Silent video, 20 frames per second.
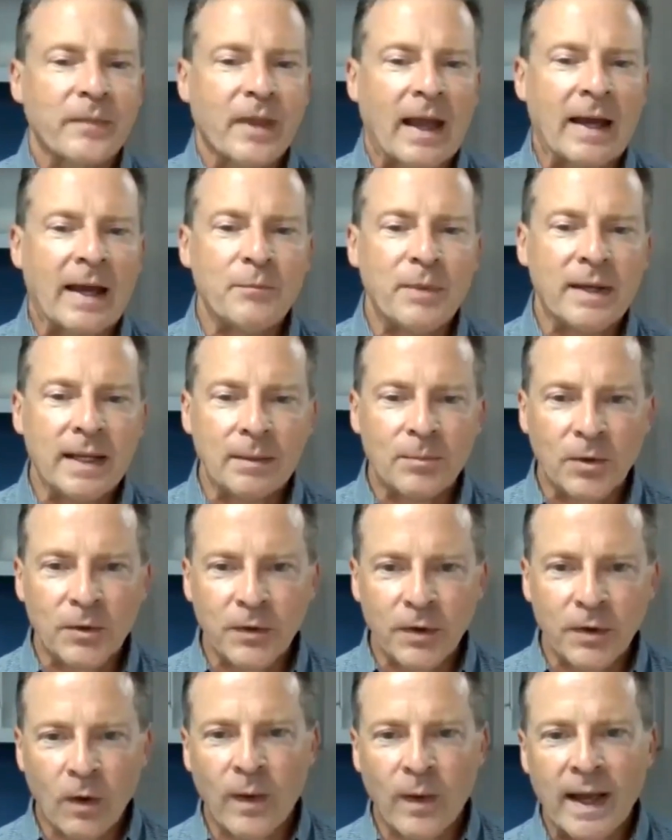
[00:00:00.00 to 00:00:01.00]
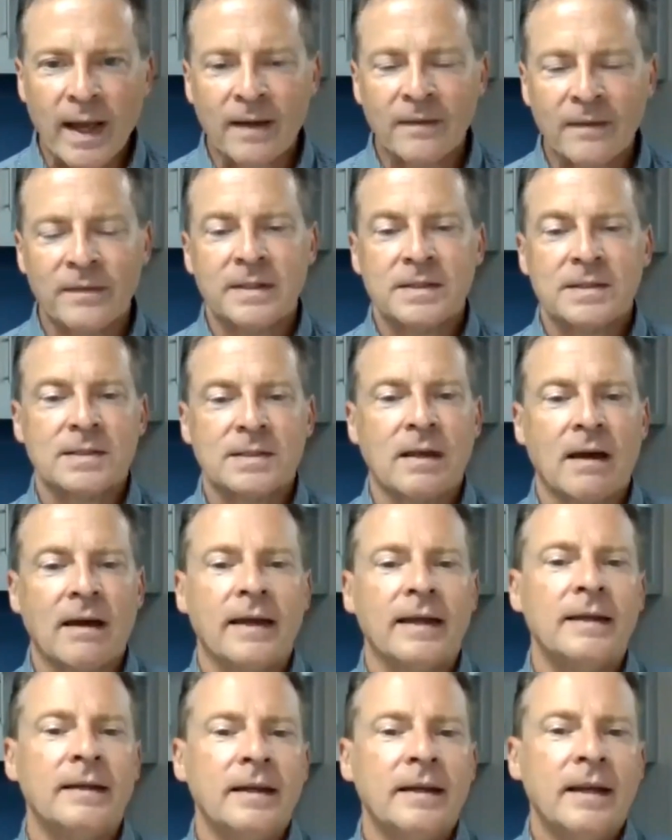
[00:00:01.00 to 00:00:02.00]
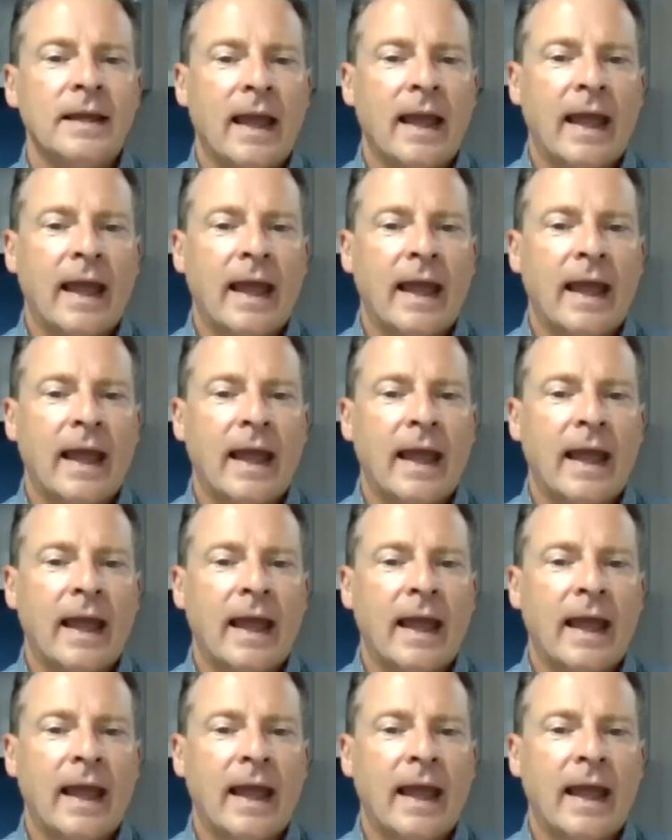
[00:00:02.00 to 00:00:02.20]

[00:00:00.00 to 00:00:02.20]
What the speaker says: I've been able to go out in the sun,